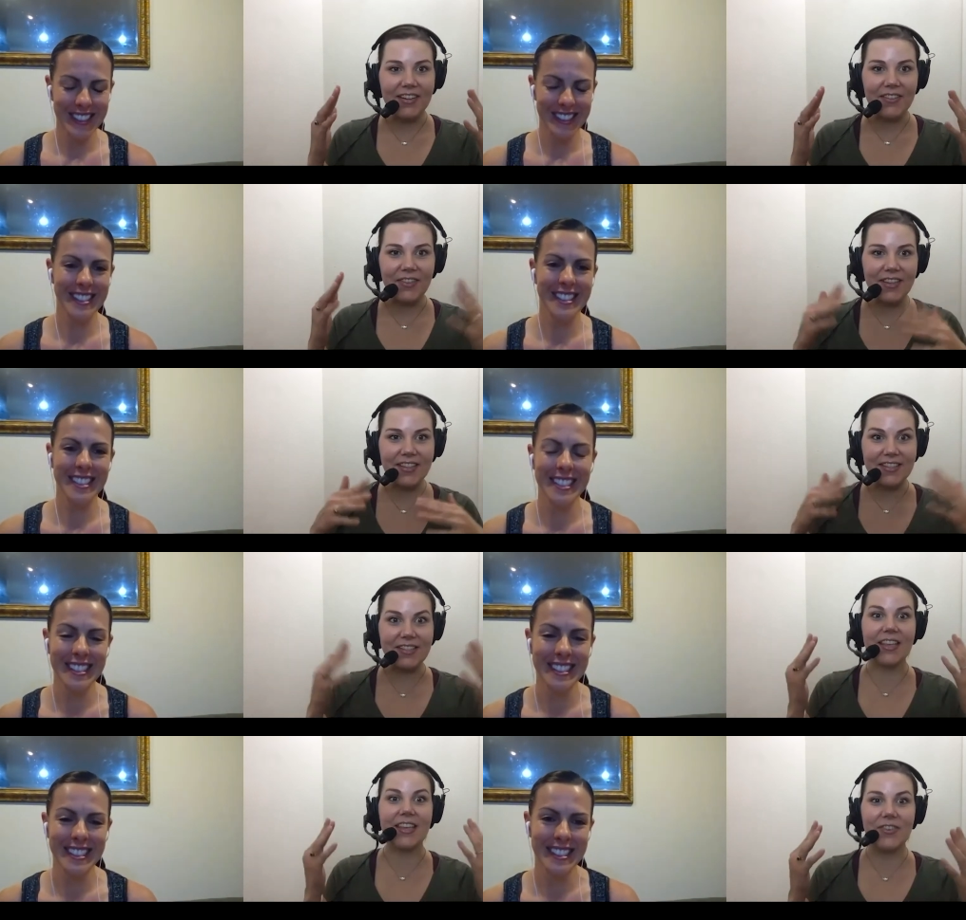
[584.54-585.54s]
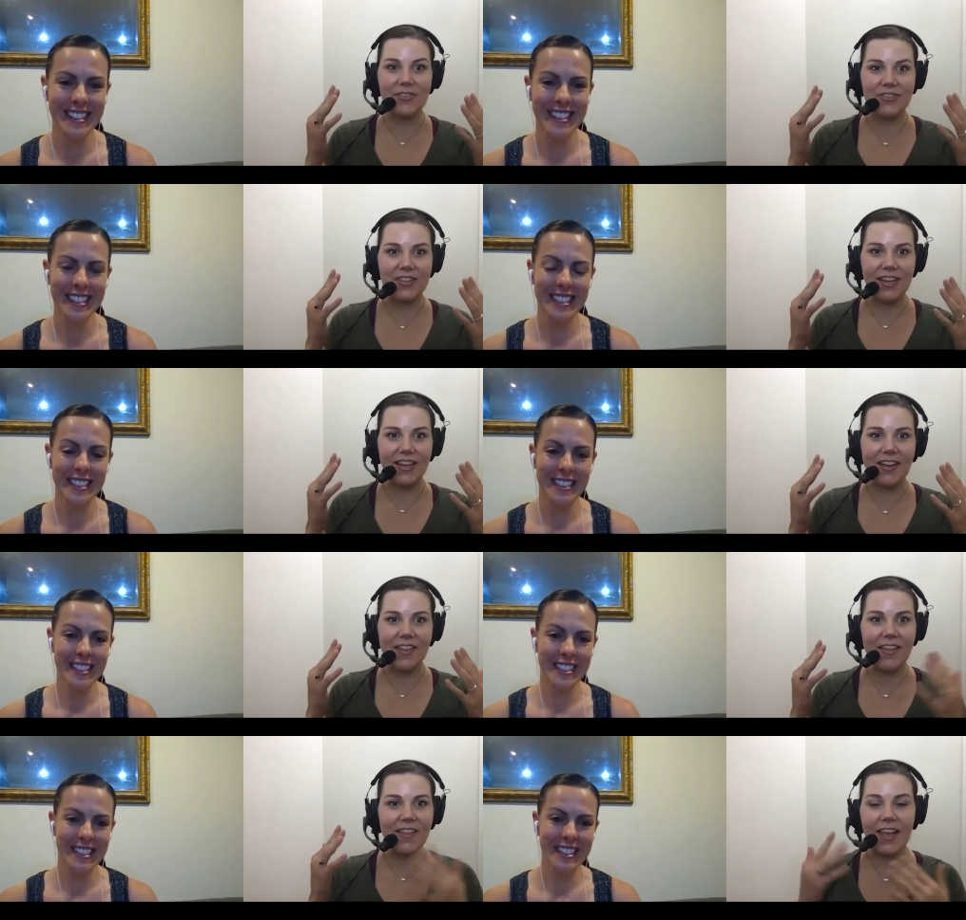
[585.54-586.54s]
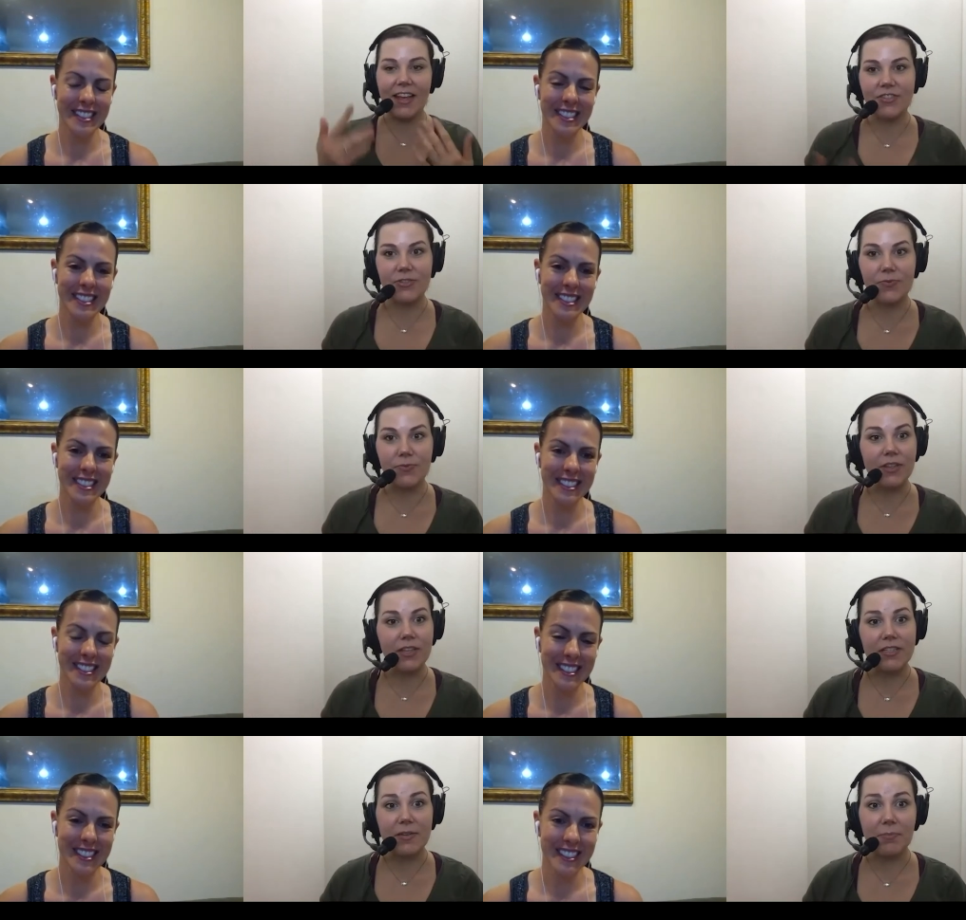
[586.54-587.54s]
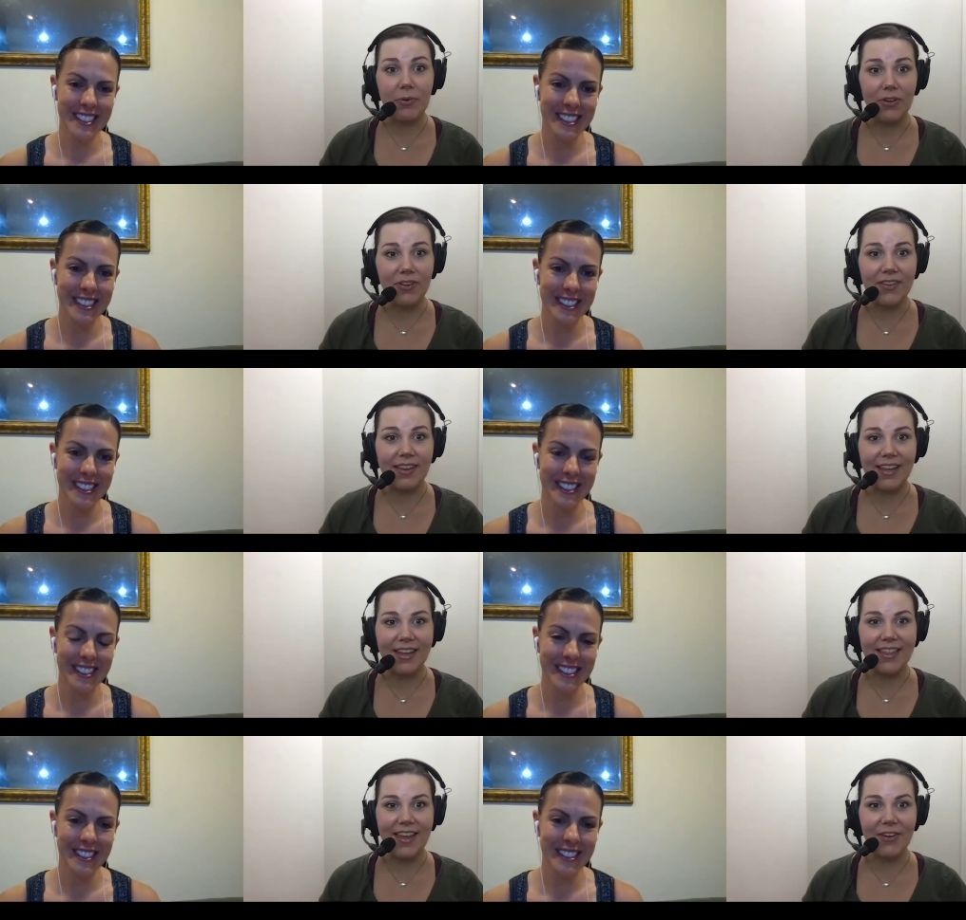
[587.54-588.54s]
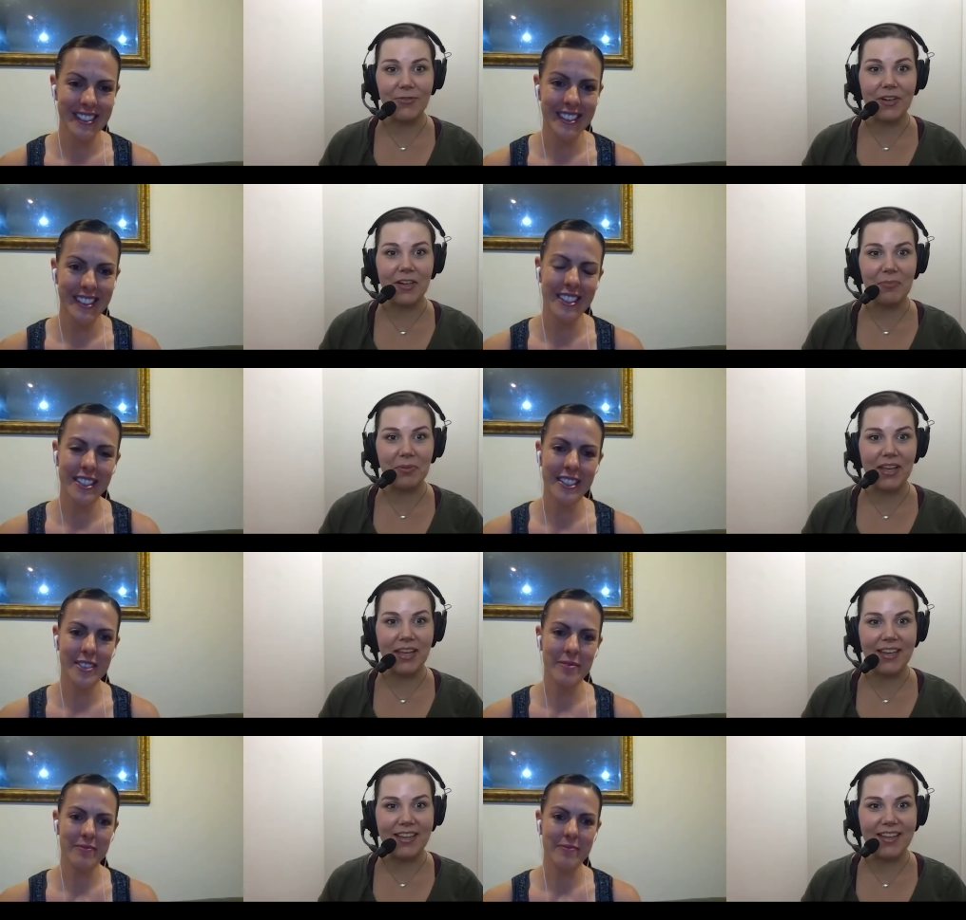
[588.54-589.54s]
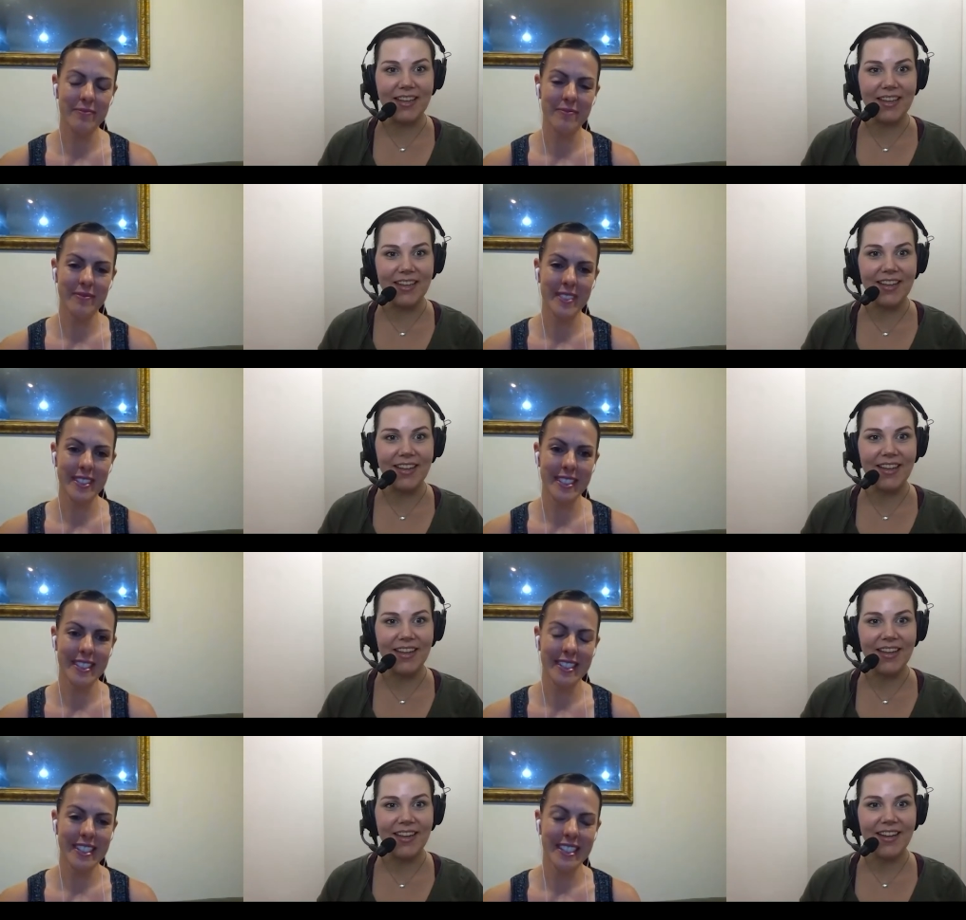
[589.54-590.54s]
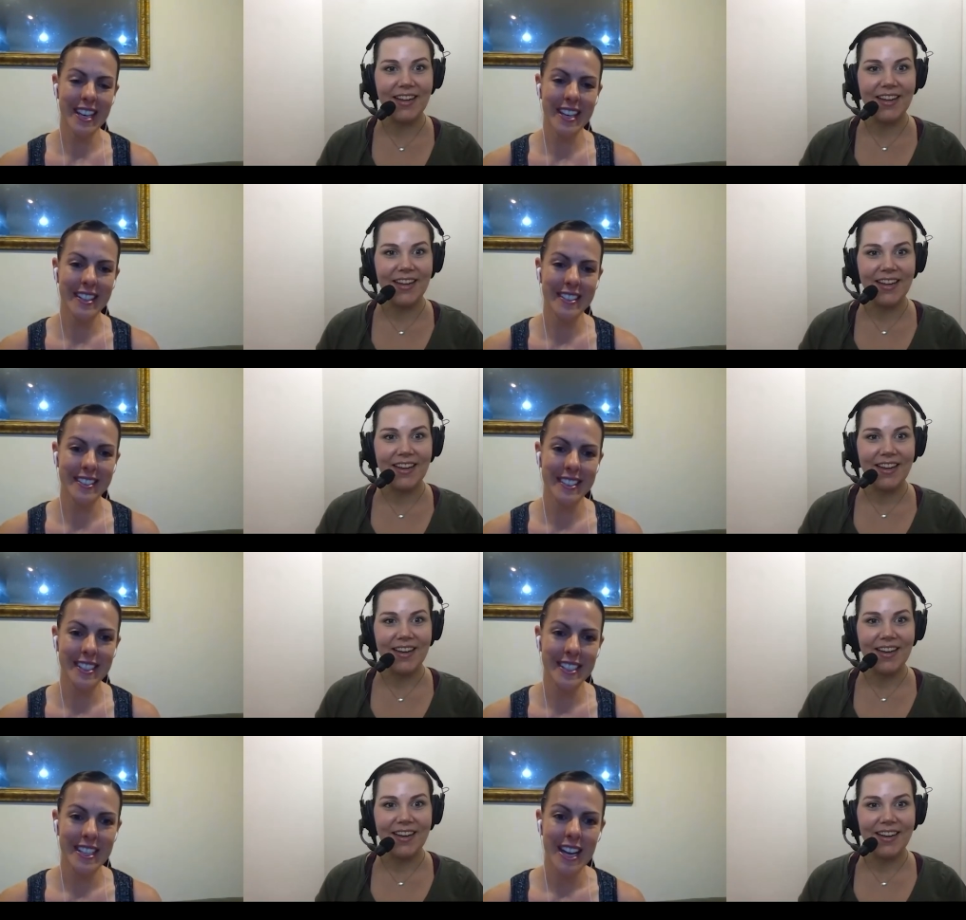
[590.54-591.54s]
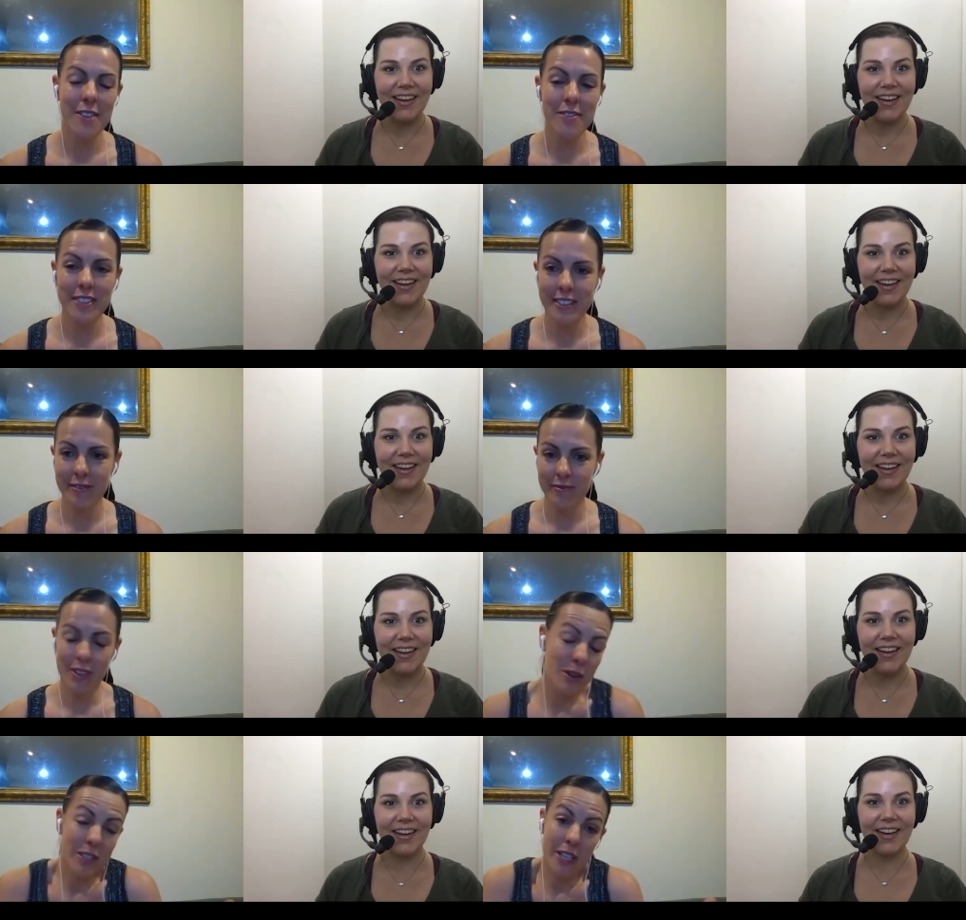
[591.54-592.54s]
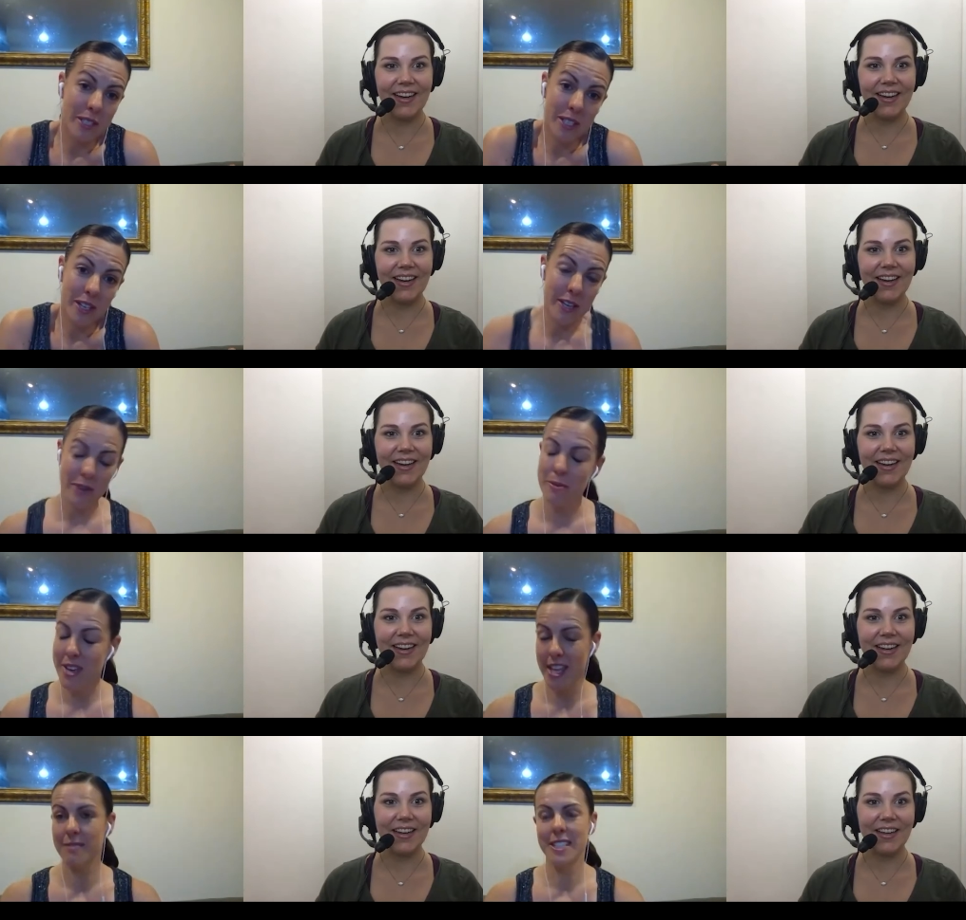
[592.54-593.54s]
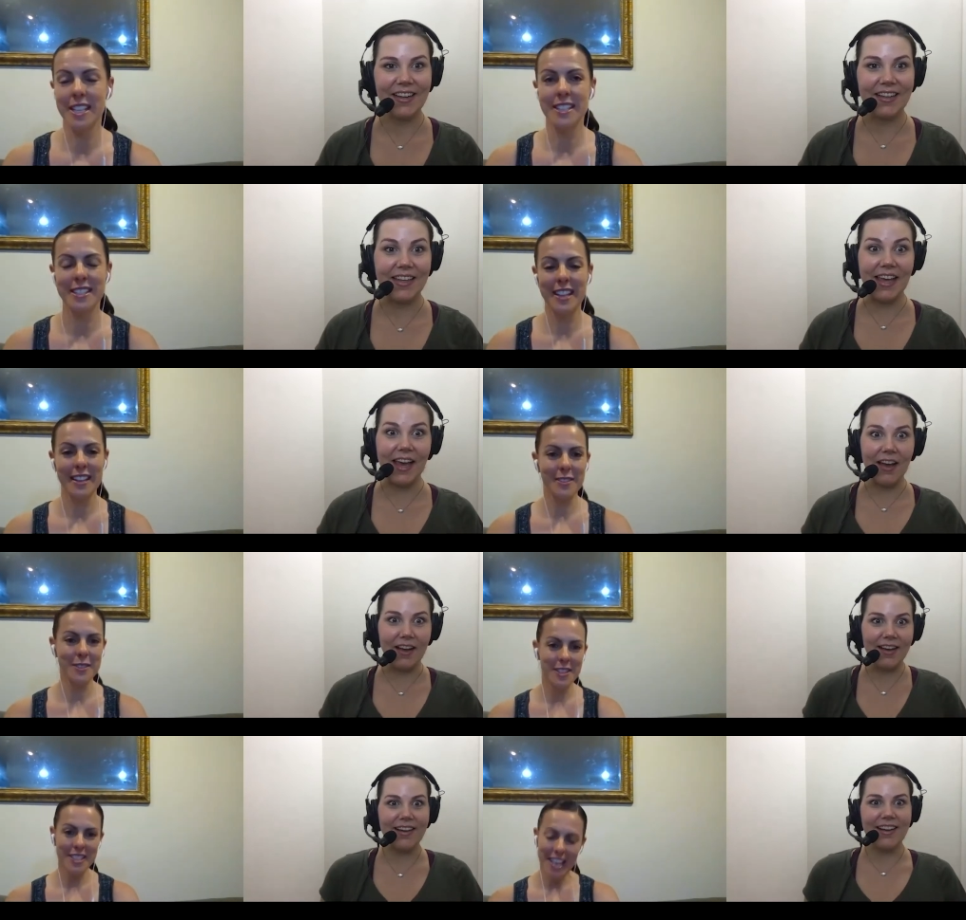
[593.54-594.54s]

Speaker 1: of like this is a huge thing and then the answer is really simple. Like they mm-hmm. overcomplicate it.
Speaker 2: Yeah. I've oh I'll tell you what's going on with me then since yeah. all those